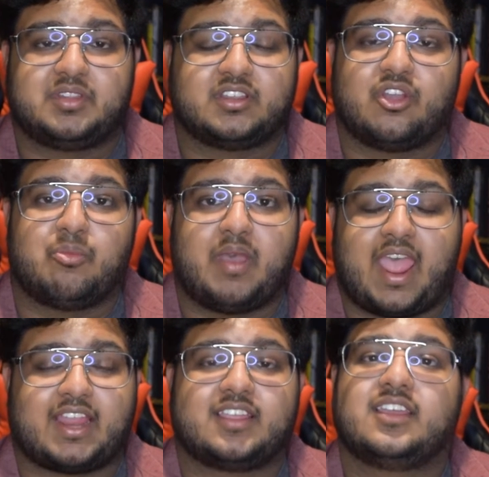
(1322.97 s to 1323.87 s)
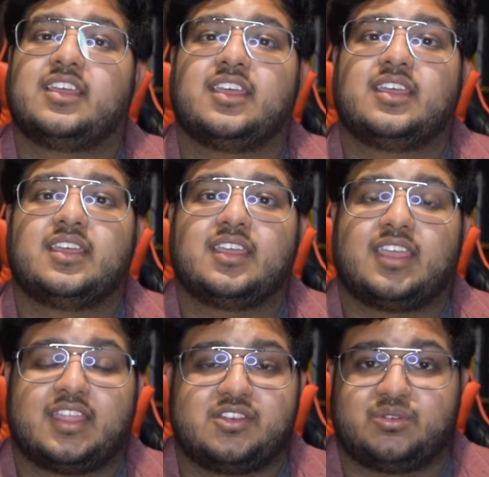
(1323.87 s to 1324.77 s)
to go back
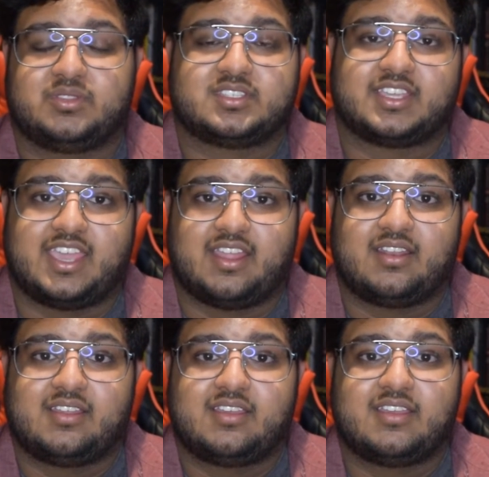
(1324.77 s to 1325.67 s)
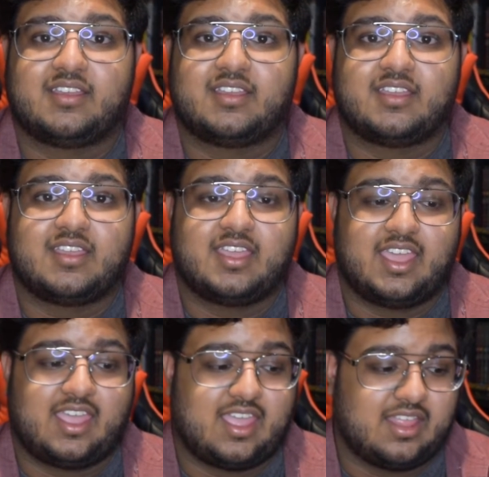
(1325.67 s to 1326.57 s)
and do this again.
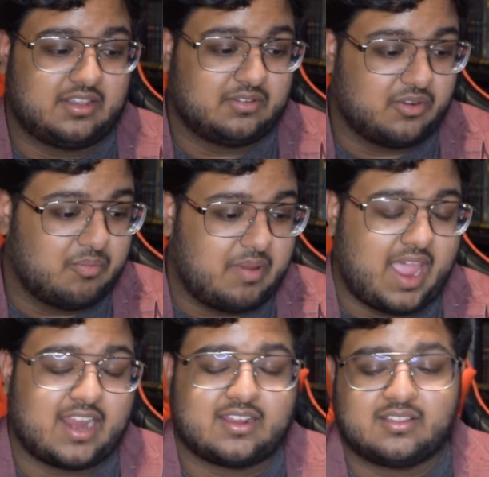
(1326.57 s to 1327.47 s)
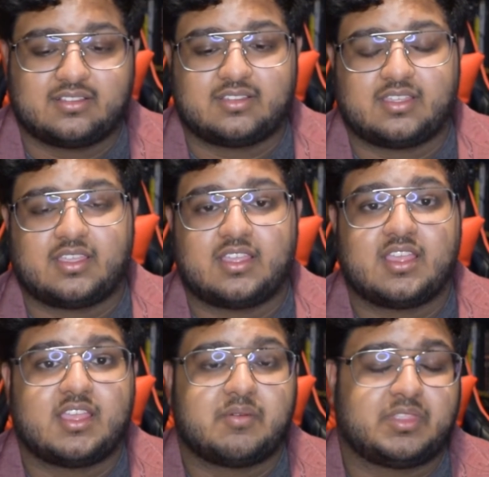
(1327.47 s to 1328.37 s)
And go back.
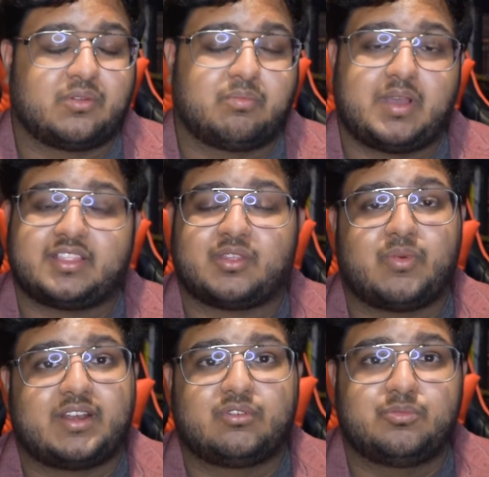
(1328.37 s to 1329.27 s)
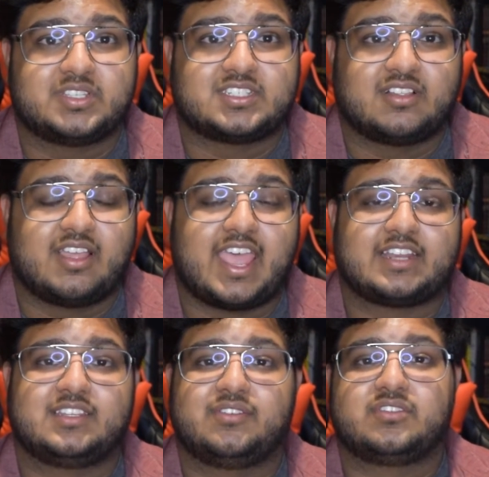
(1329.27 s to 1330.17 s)
But the Red Room is still
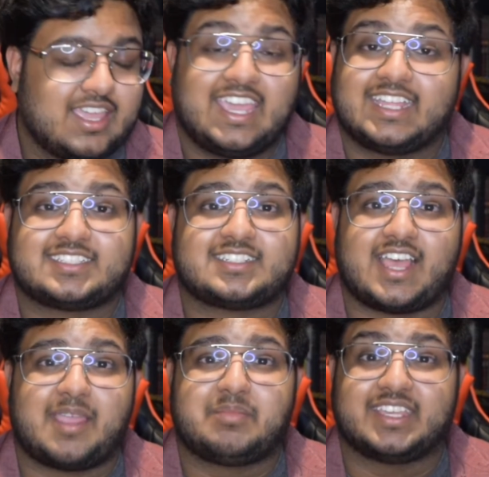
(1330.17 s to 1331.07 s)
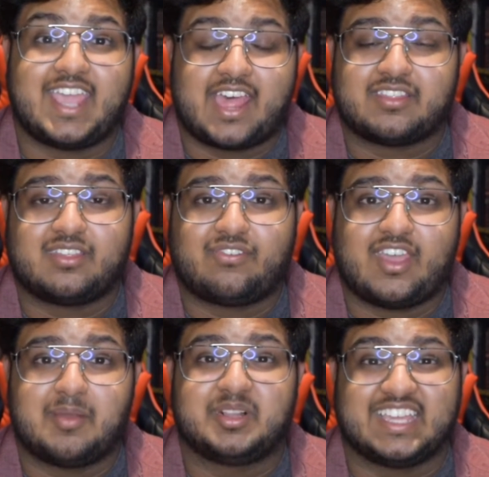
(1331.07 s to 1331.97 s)
active. It's time to gather the
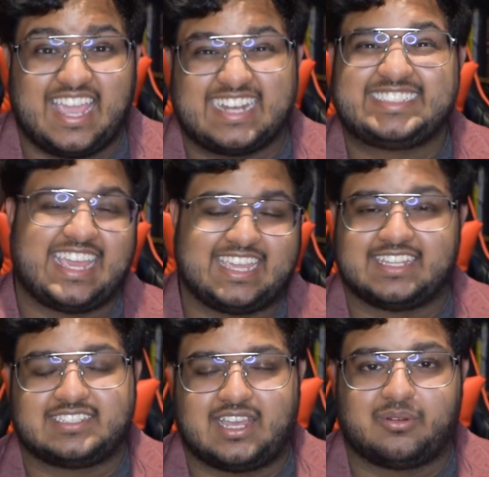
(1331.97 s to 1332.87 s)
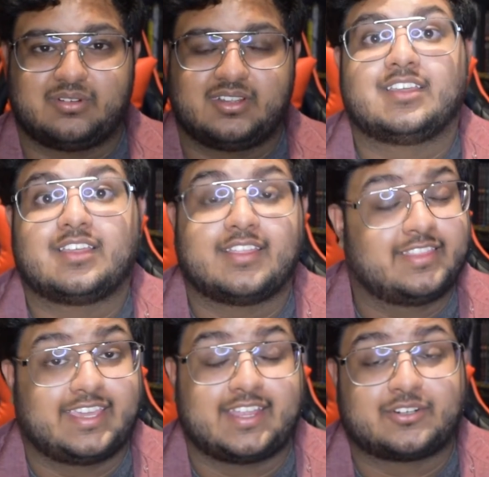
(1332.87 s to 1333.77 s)
family and take it down.
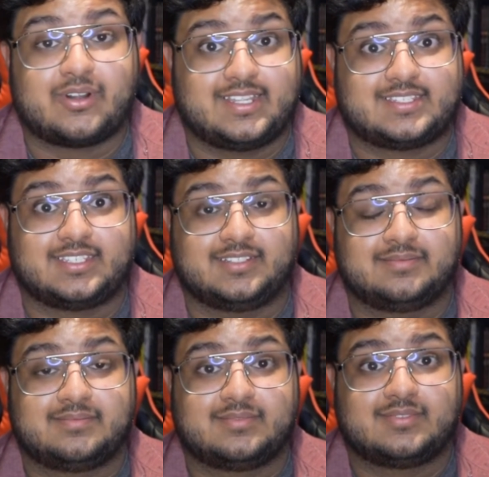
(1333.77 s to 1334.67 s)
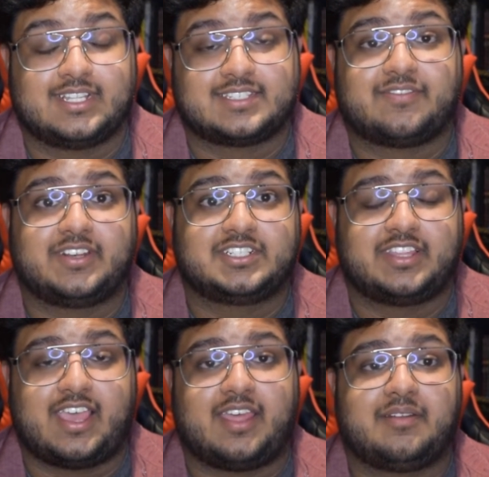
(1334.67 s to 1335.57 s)
The end credits scene. Let's finish
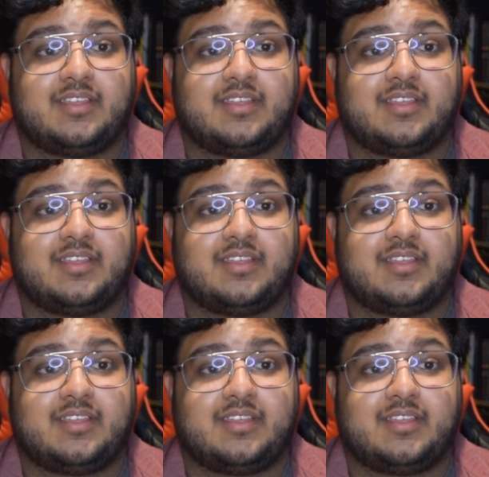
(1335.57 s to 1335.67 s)
that.